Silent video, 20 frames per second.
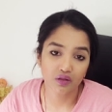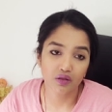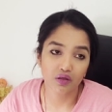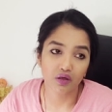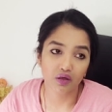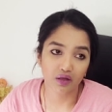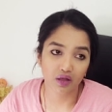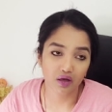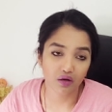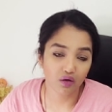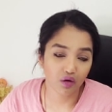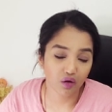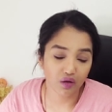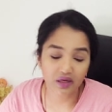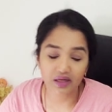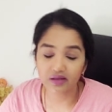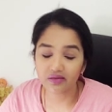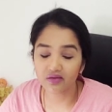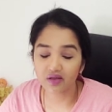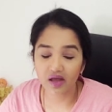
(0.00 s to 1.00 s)
Okay?
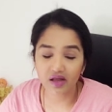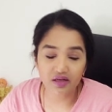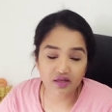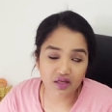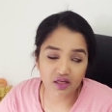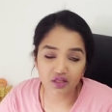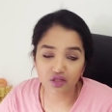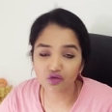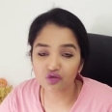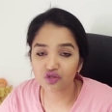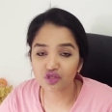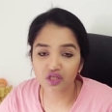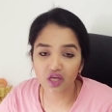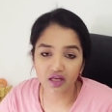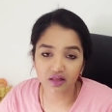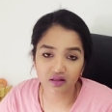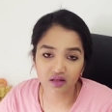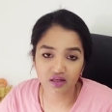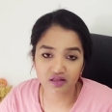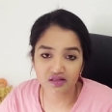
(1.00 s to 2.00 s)
Only then can you shake
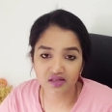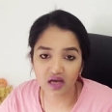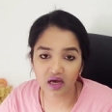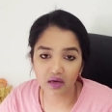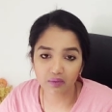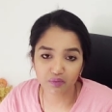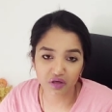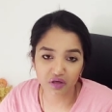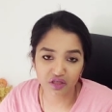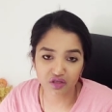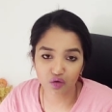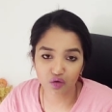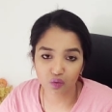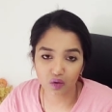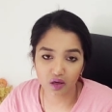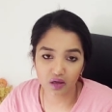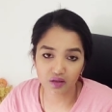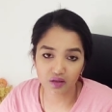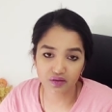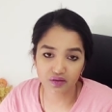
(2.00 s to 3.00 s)
things up in your
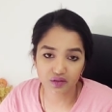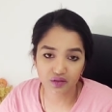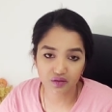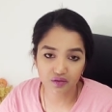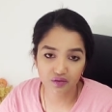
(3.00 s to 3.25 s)
world.